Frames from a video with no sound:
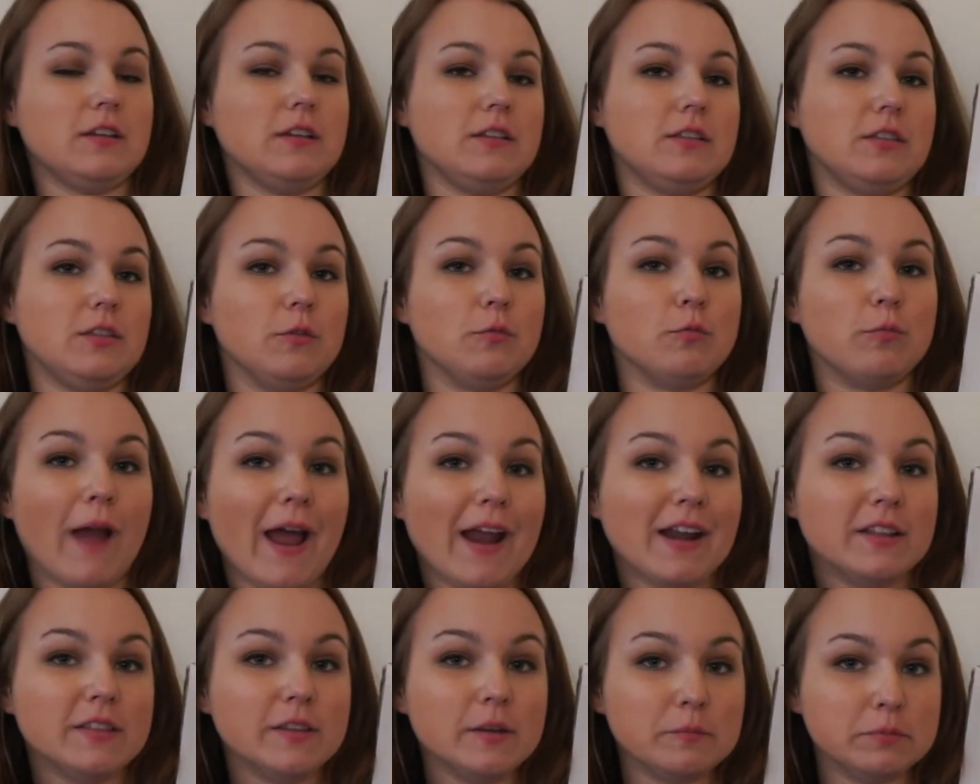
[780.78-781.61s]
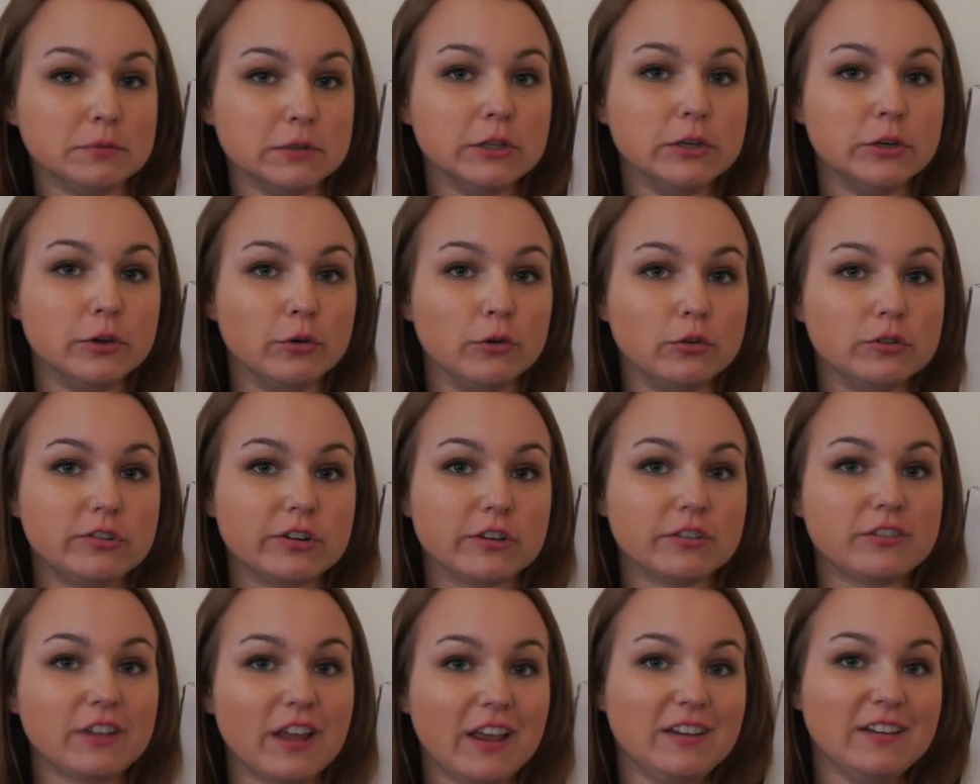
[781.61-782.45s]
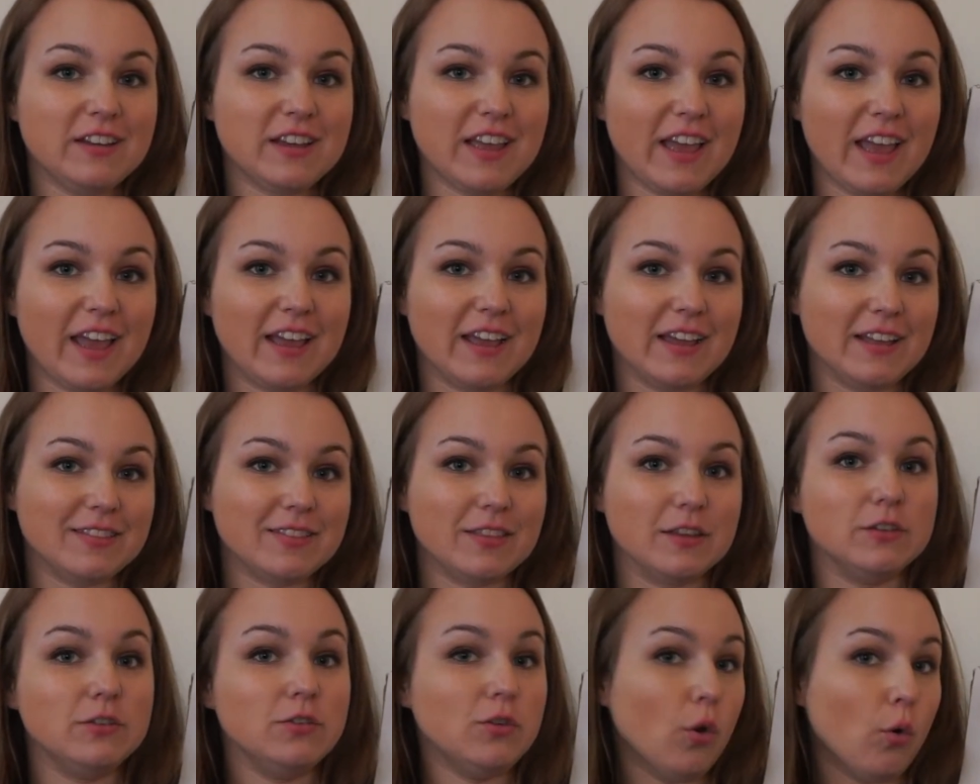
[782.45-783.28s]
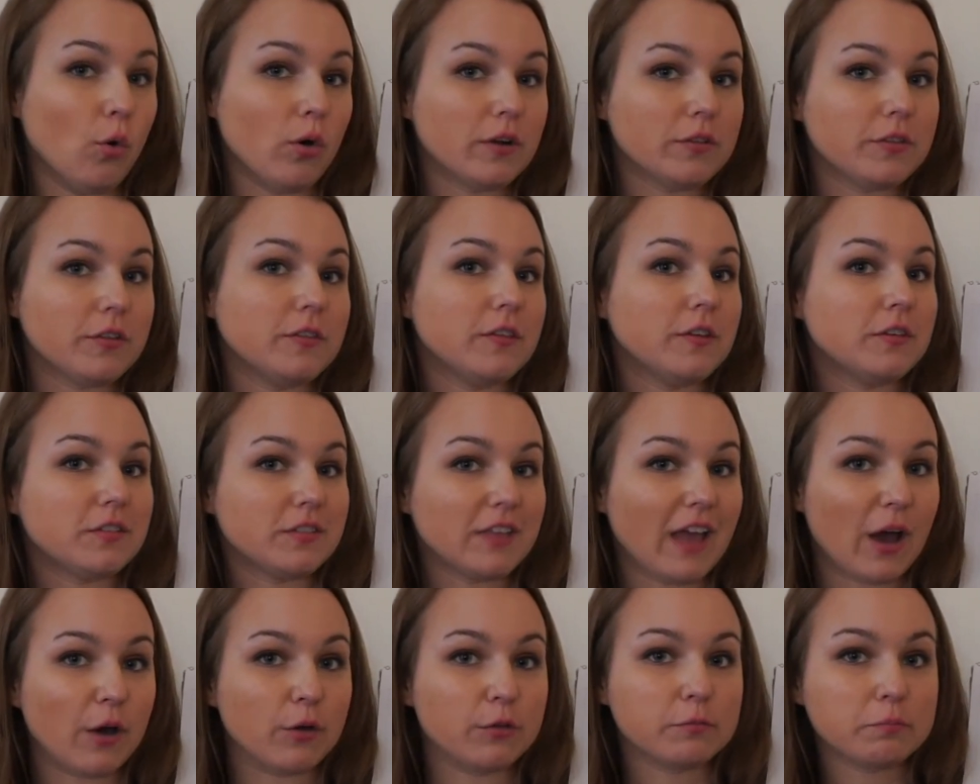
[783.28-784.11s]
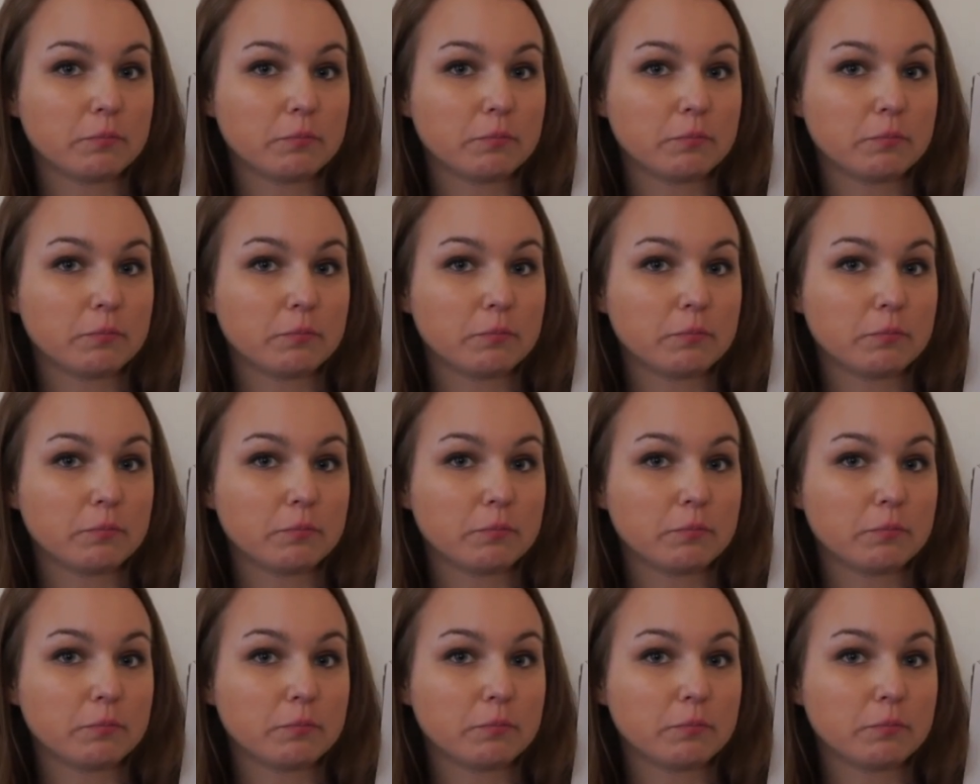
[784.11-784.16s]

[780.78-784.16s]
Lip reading: The red and the blue just indicate the north and the south